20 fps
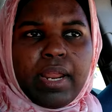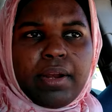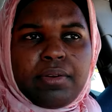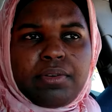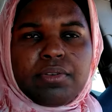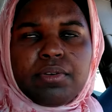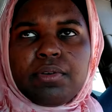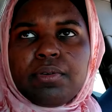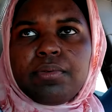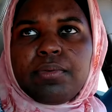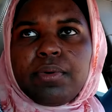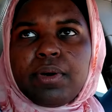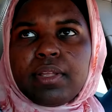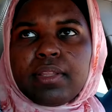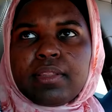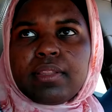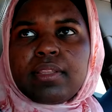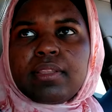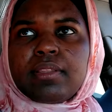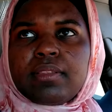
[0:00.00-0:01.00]
I don't know what
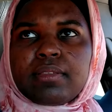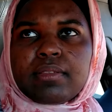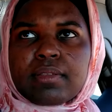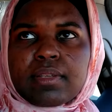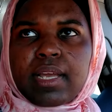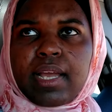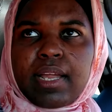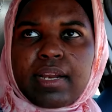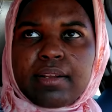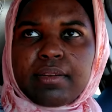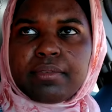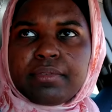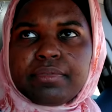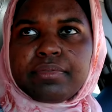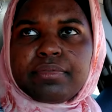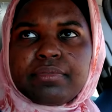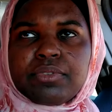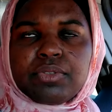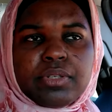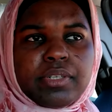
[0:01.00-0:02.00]
kind of
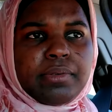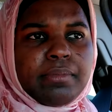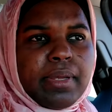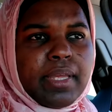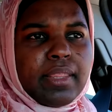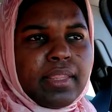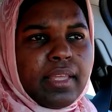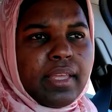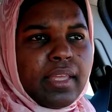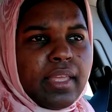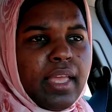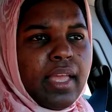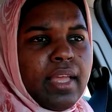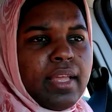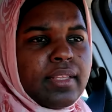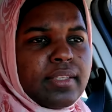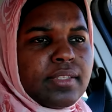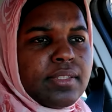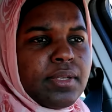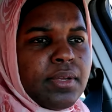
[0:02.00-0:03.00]
treatment they get,
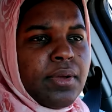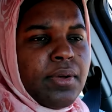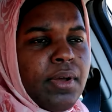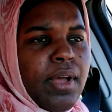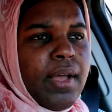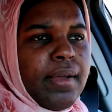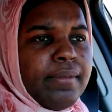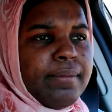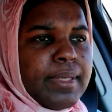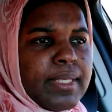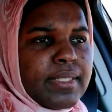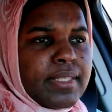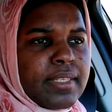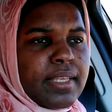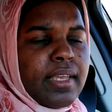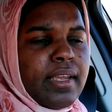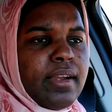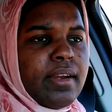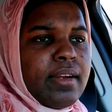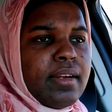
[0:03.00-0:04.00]
so I've been
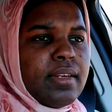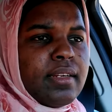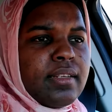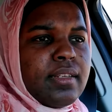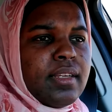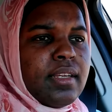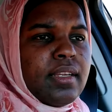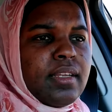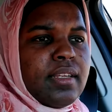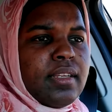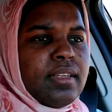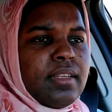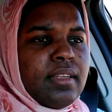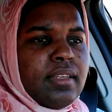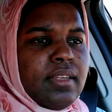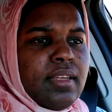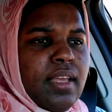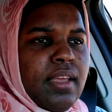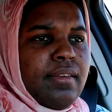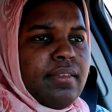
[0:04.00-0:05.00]
scared
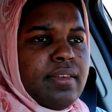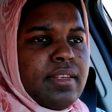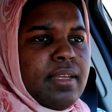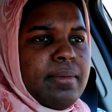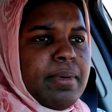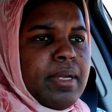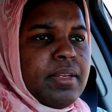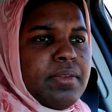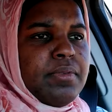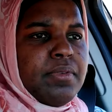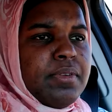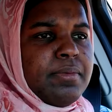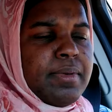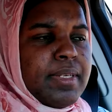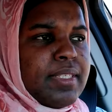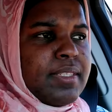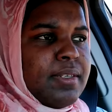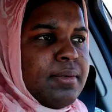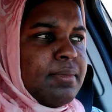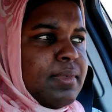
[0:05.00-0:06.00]
every time I do it.
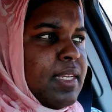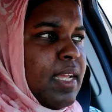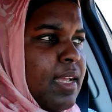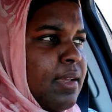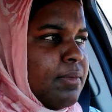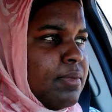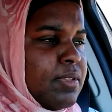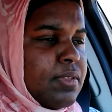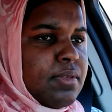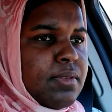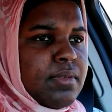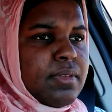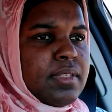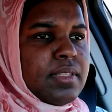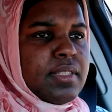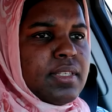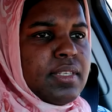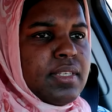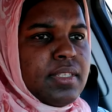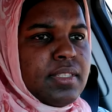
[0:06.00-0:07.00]
But sometimes, you know,
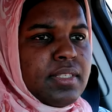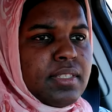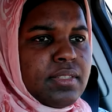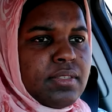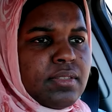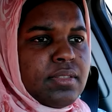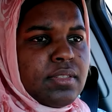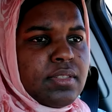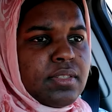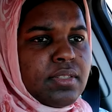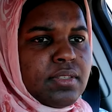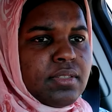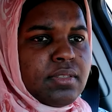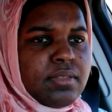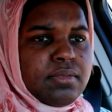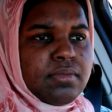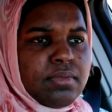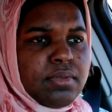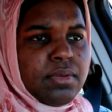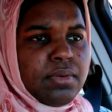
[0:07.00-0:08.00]
it's easy to just
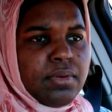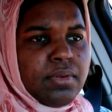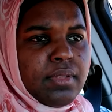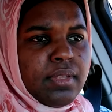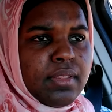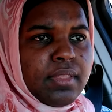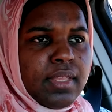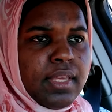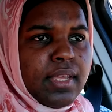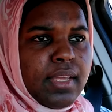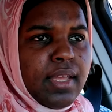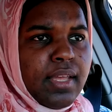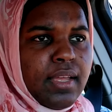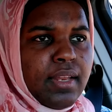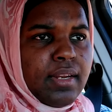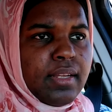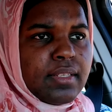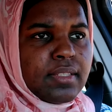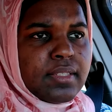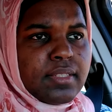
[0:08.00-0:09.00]
throw the thing
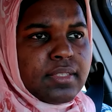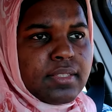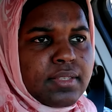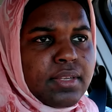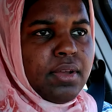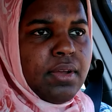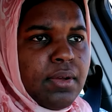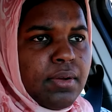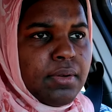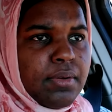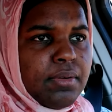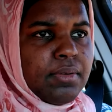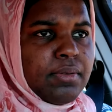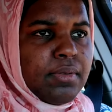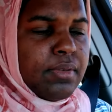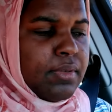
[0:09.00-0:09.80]
on and just go.